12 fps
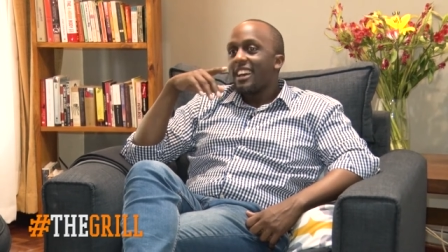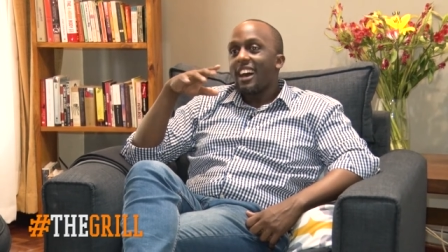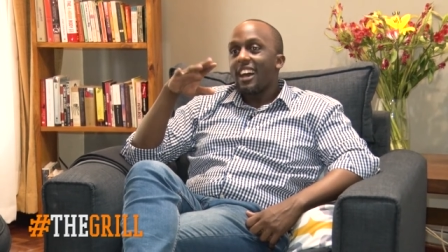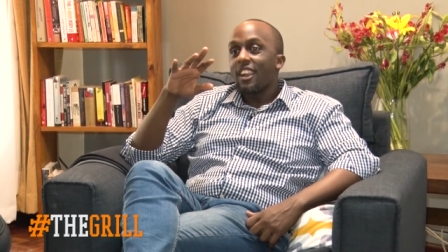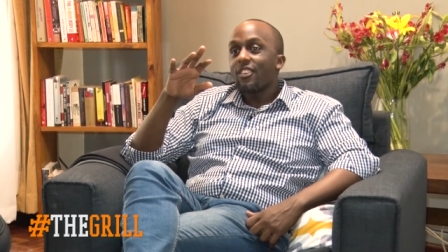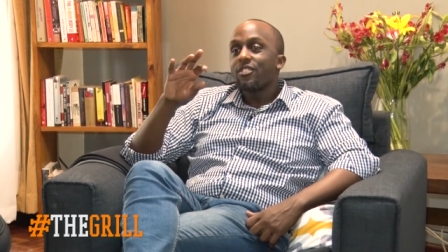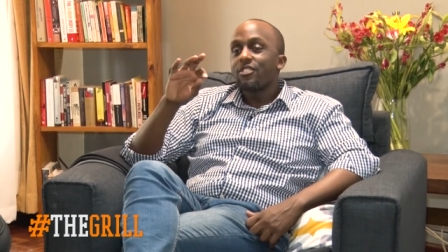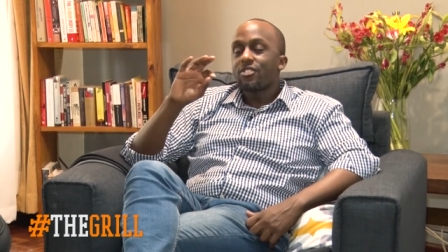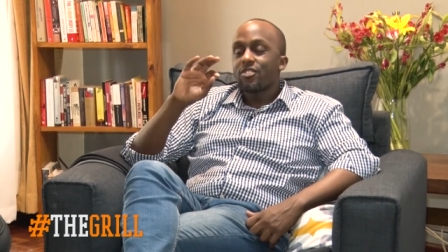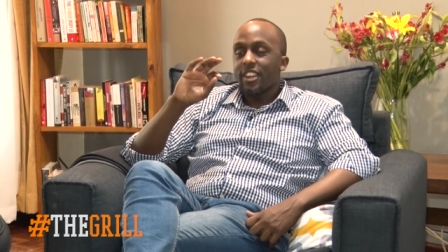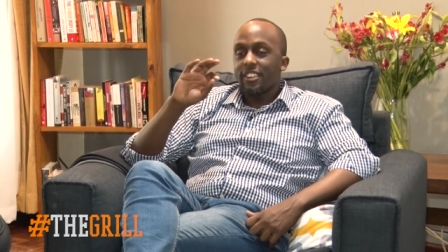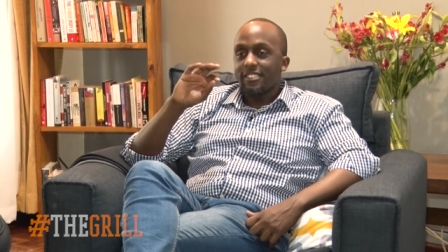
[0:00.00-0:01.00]
I love
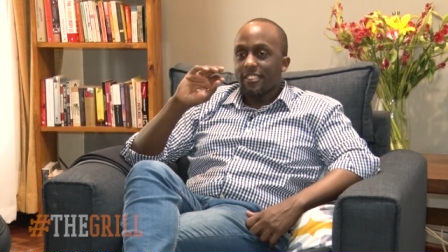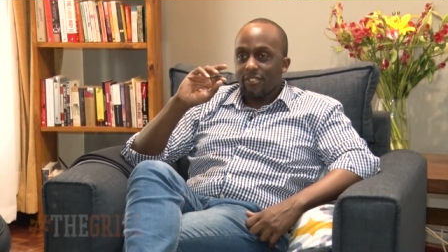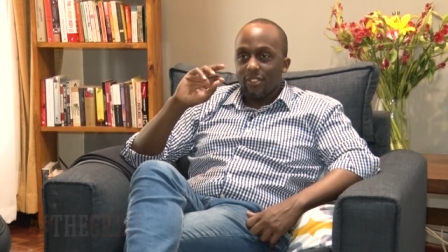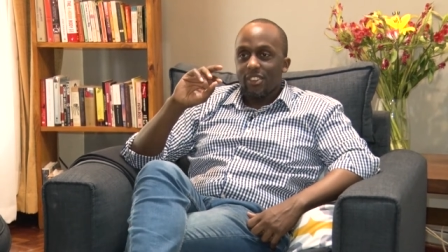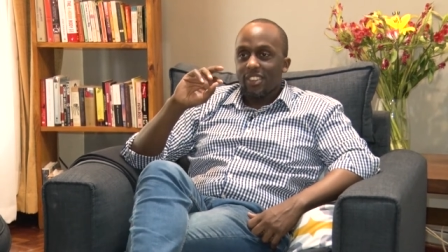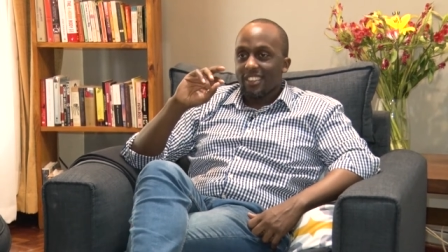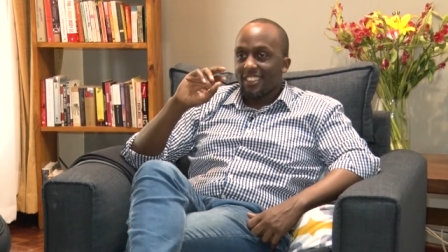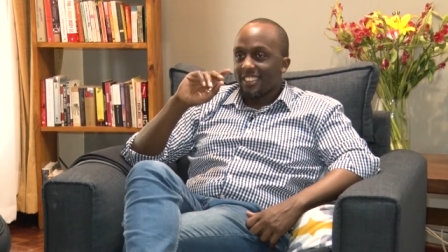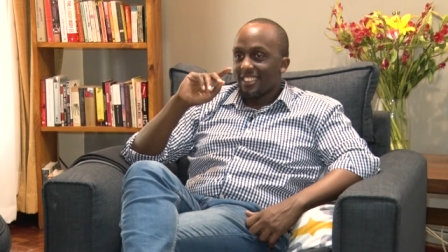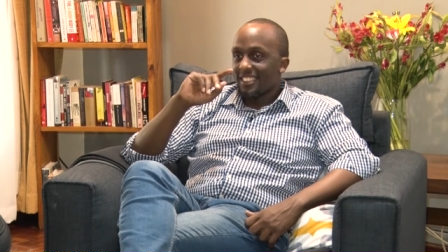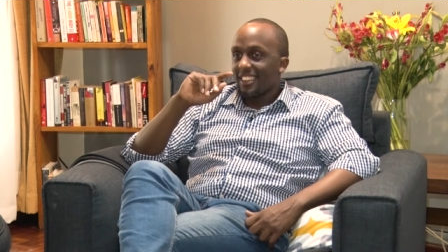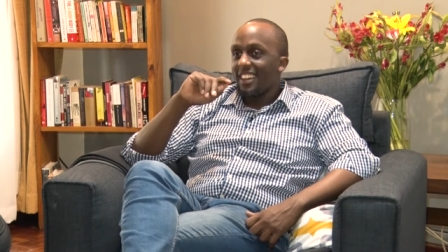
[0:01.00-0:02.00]
great seafood.
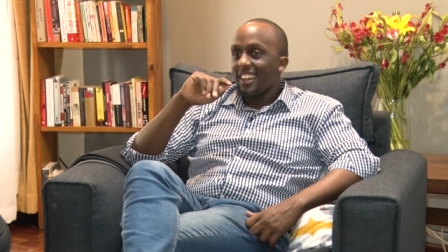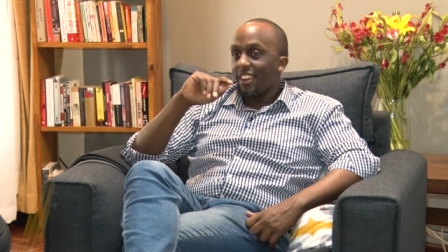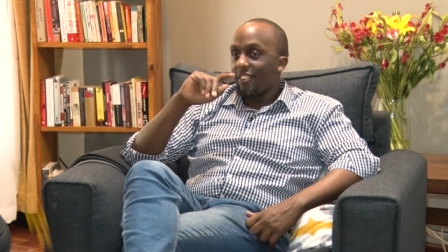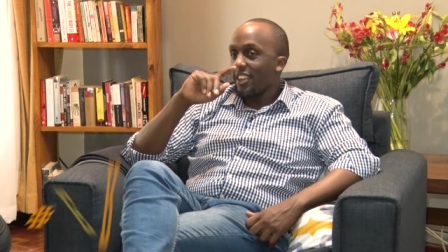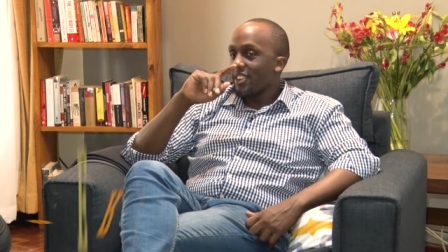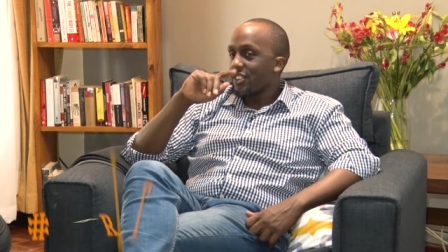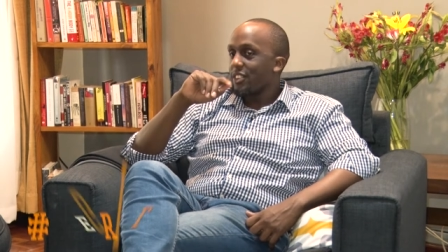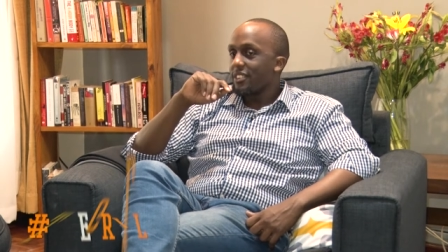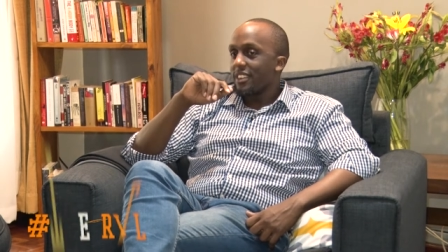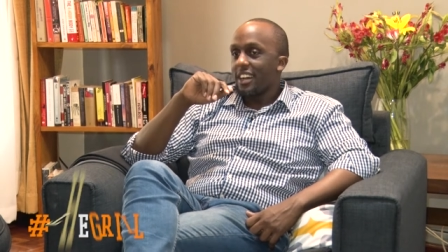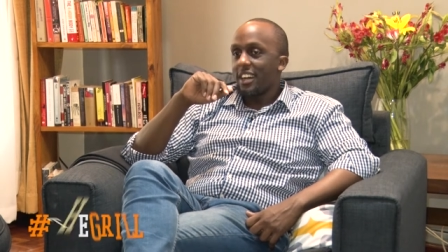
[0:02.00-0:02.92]
I really do.